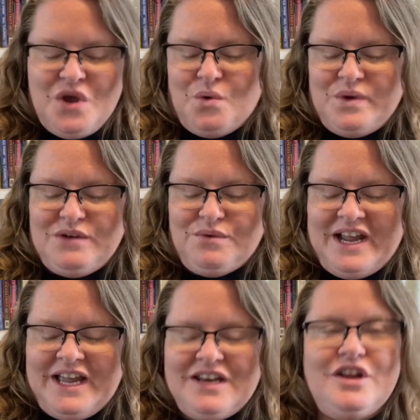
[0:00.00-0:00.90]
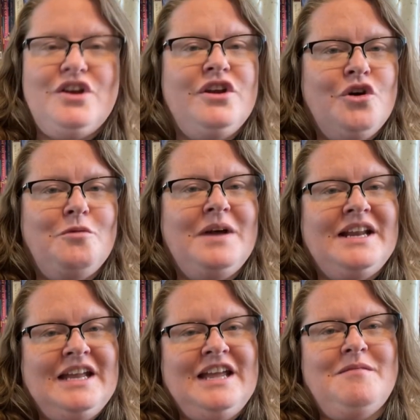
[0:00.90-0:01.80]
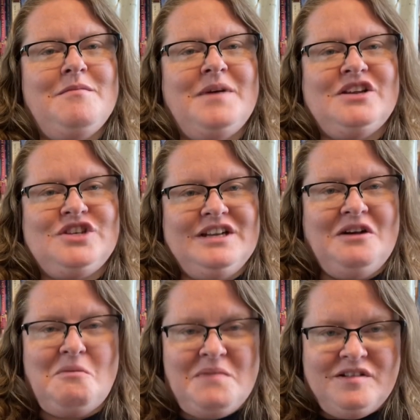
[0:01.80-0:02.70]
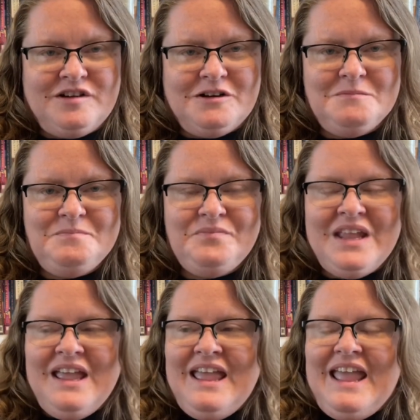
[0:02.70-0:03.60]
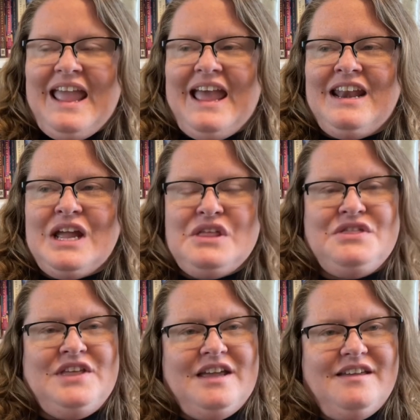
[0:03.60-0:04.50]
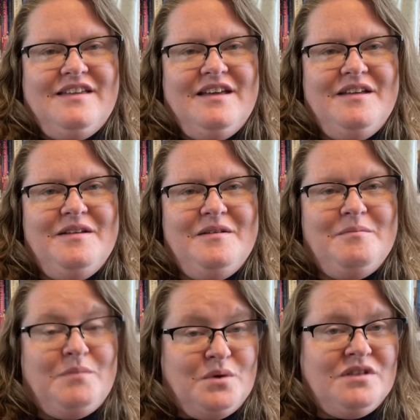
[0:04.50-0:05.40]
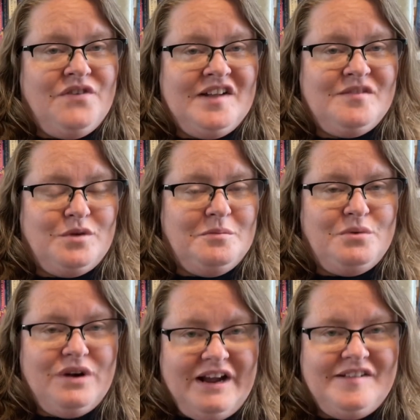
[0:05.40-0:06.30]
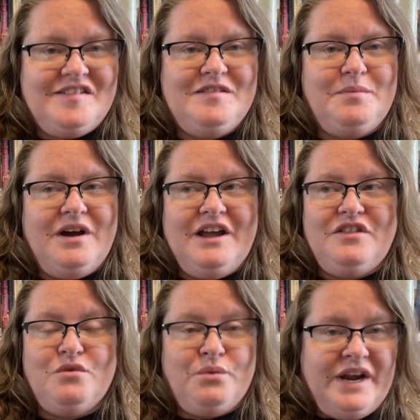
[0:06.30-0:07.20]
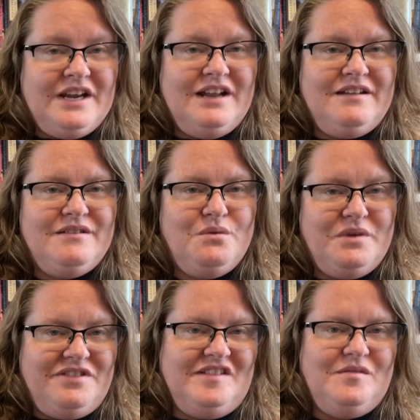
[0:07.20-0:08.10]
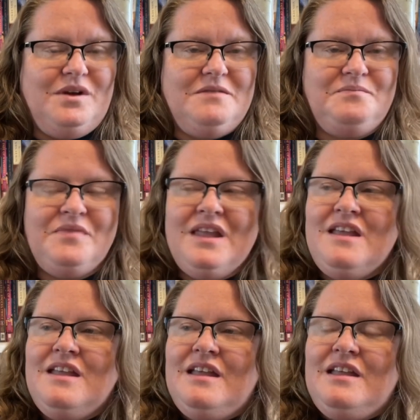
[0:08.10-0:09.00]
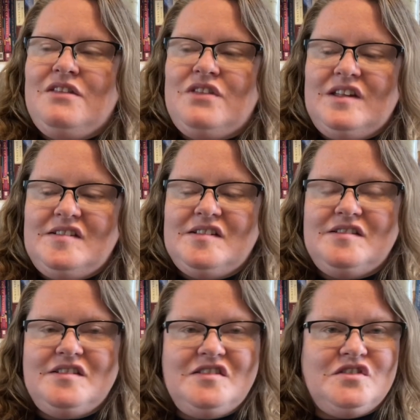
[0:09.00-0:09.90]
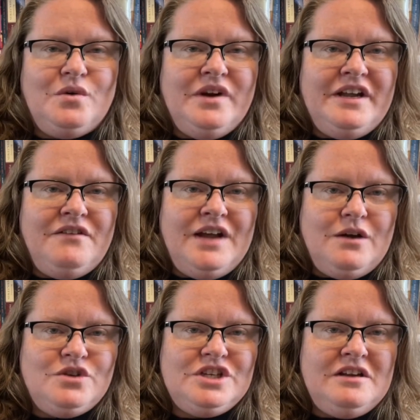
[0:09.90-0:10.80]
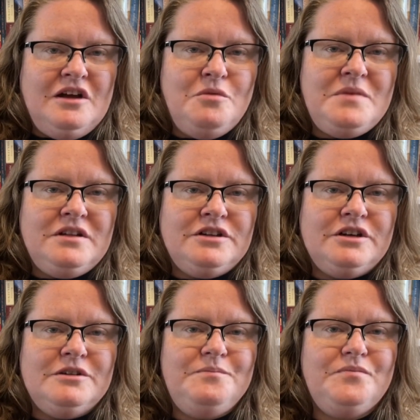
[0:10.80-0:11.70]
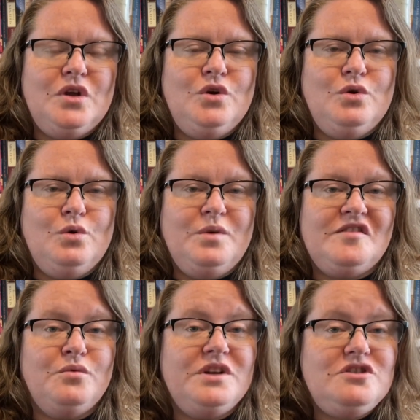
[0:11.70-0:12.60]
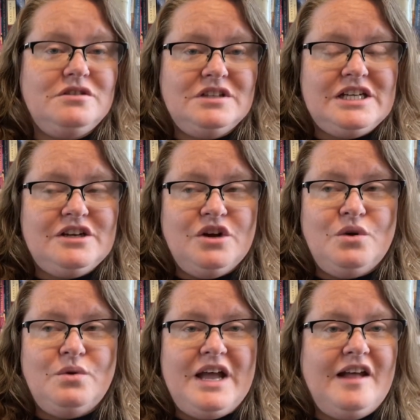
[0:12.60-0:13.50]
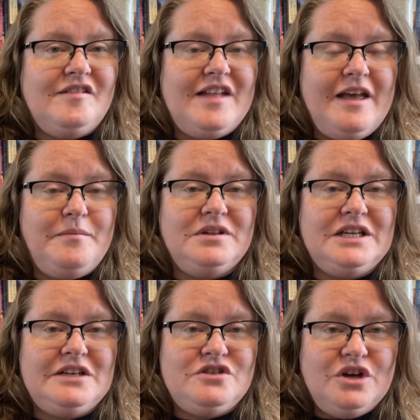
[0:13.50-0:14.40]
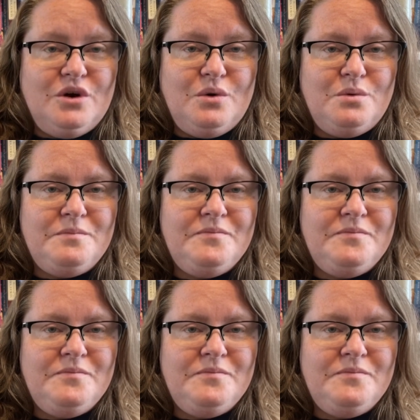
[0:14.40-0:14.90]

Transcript: we read Know My Name by Chanel Miller, and I think both of us were impressed by the writing with this one. This is the story of how Chanel Miller, who was originally known as Emily Doe,